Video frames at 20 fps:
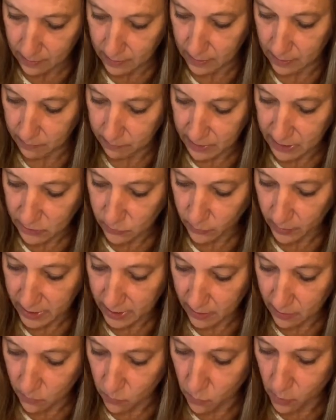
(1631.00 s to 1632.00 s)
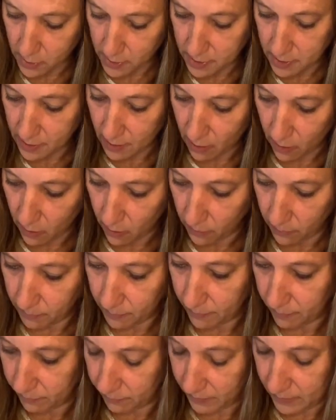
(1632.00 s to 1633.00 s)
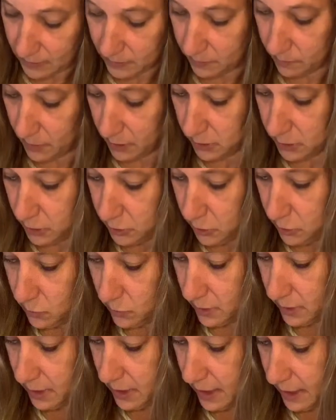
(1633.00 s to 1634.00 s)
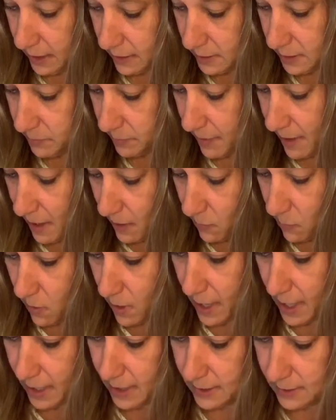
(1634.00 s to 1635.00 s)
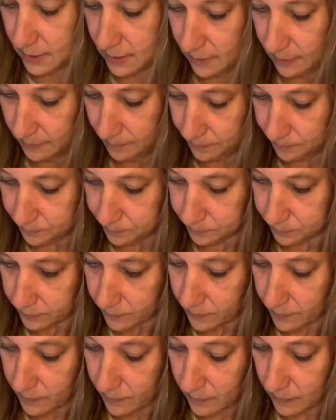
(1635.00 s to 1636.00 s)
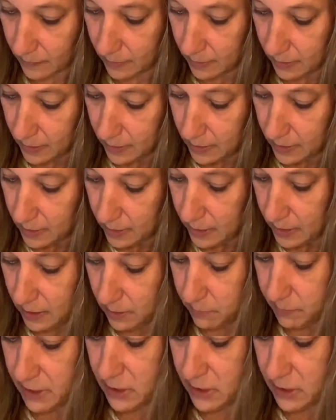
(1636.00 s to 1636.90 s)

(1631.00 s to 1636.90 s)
in between the wood, all as much as you can get spot wise, in